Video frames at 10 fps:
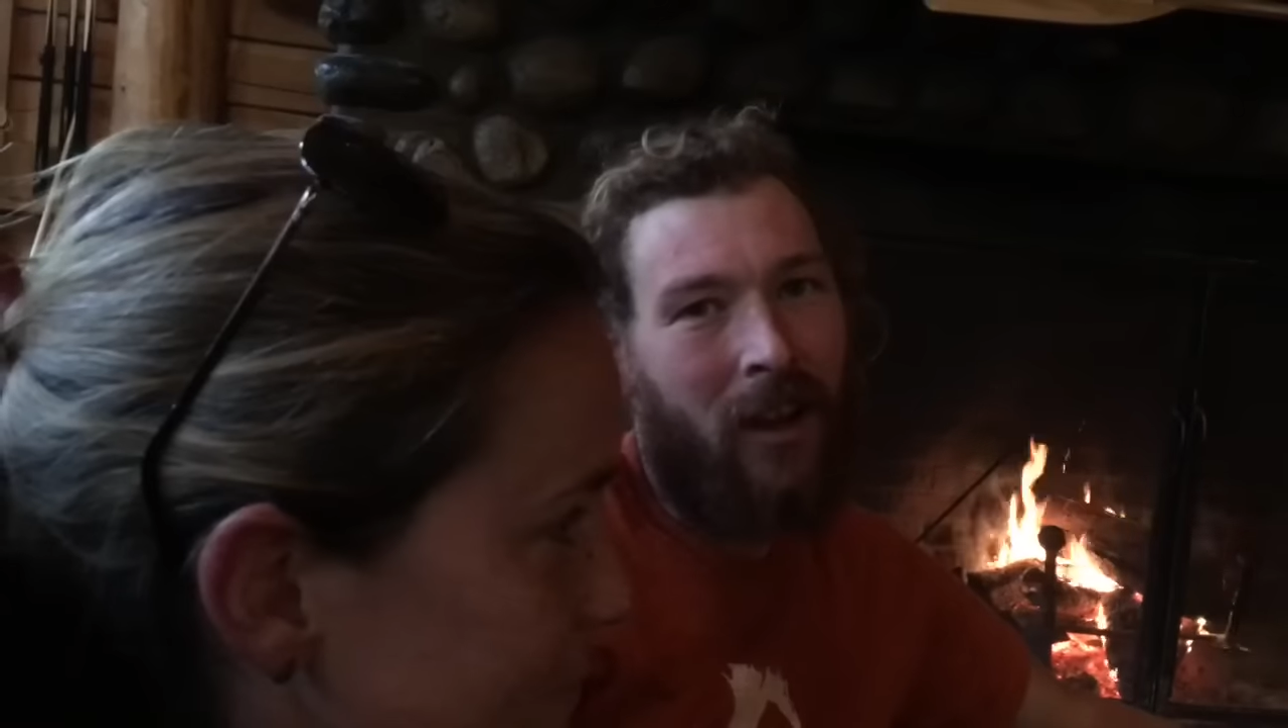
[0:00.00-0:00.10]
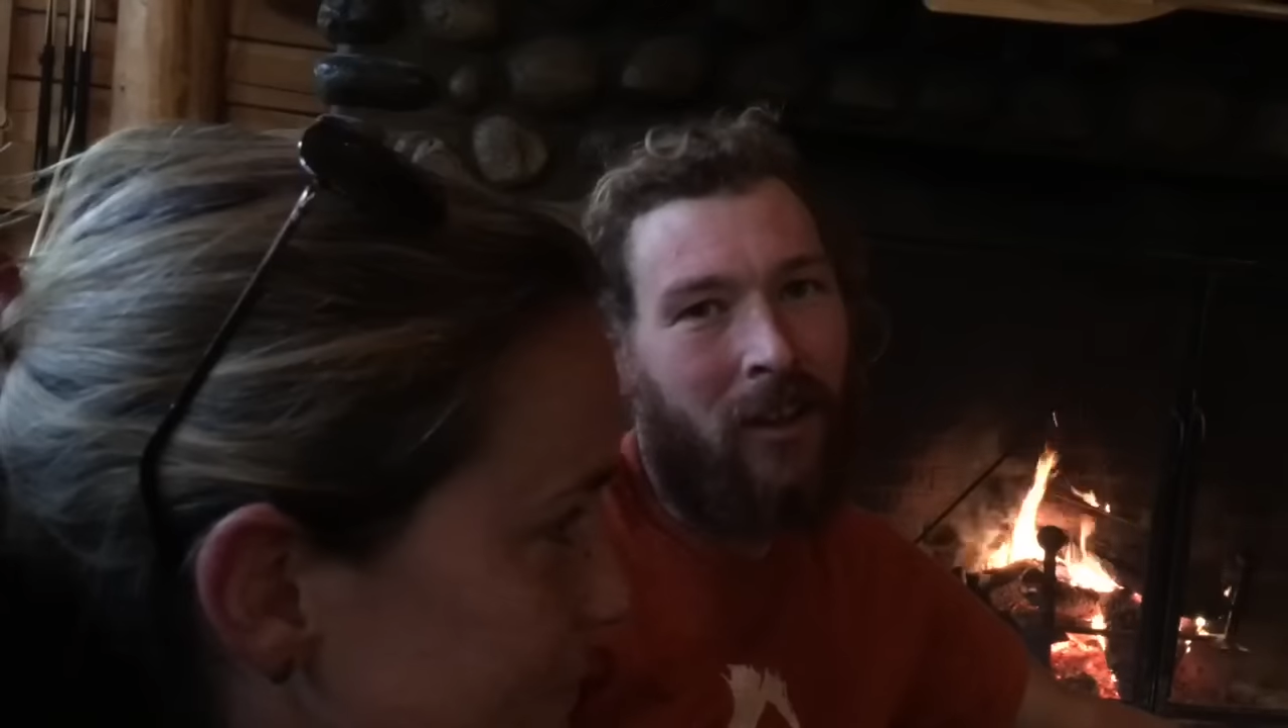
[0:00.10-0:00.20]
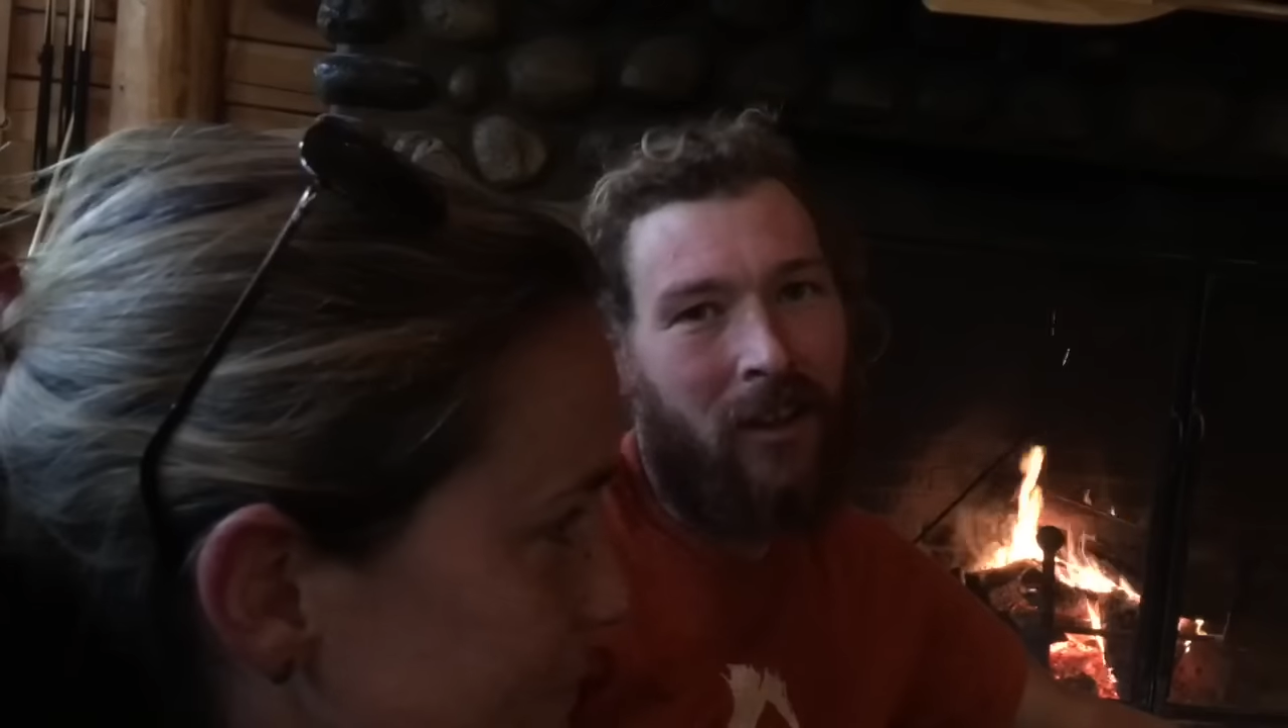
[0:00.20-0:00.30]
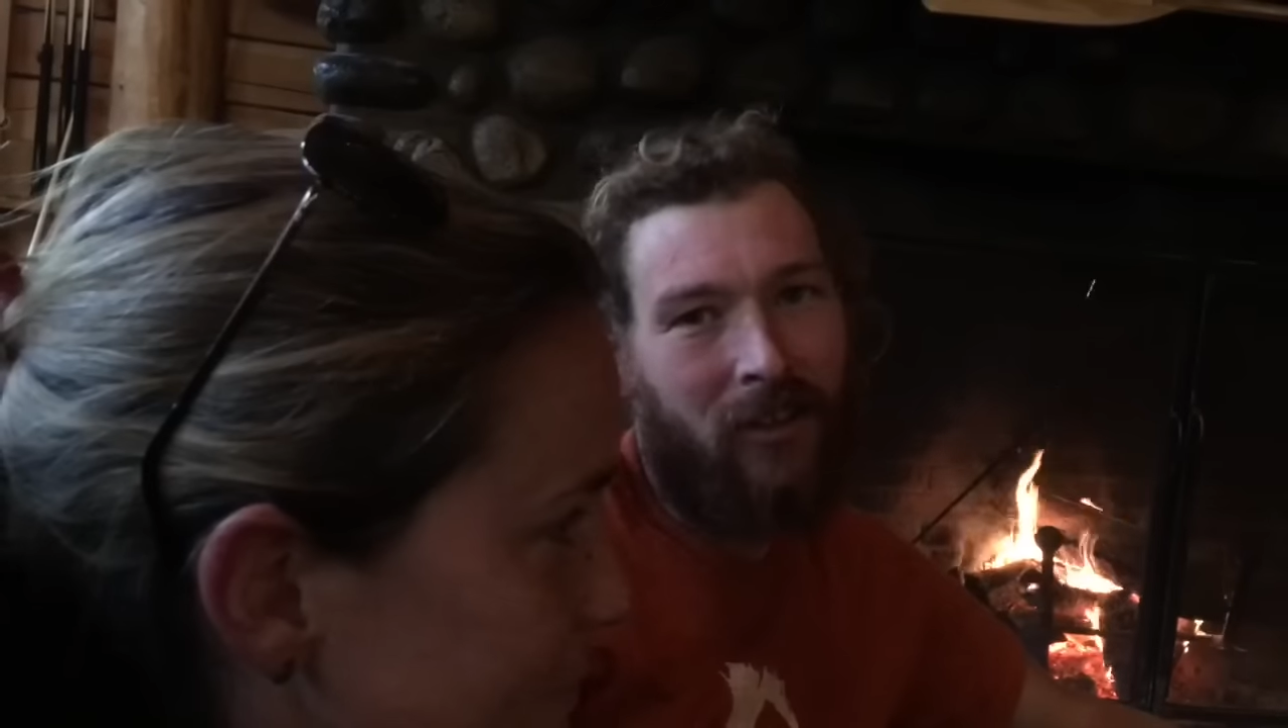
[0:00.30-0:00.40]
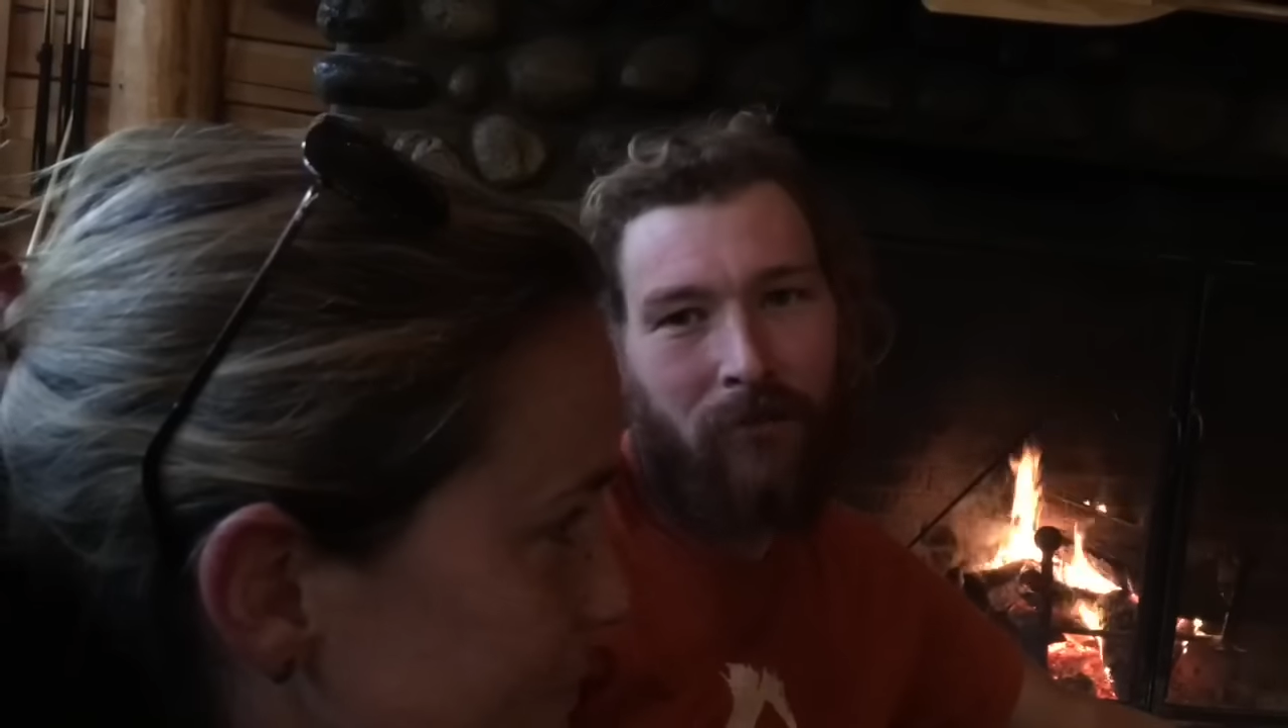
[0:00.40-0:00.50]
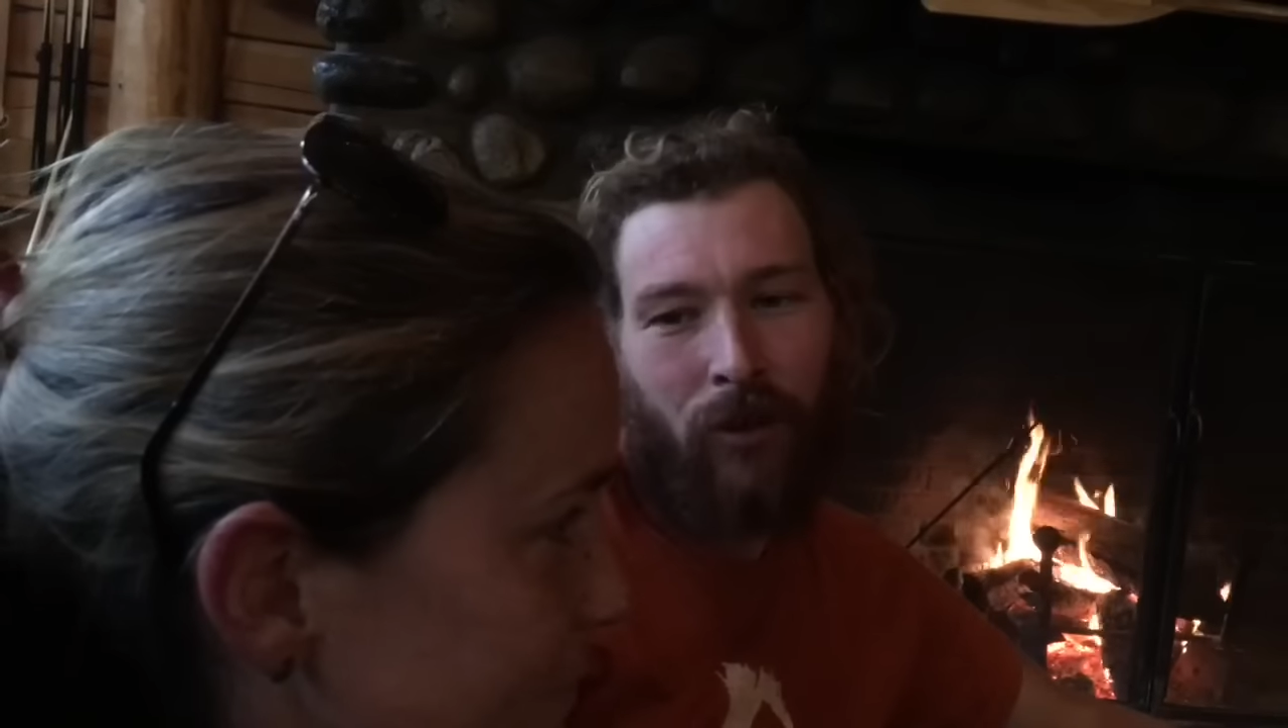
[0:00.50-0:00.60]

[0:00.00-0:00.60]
and it's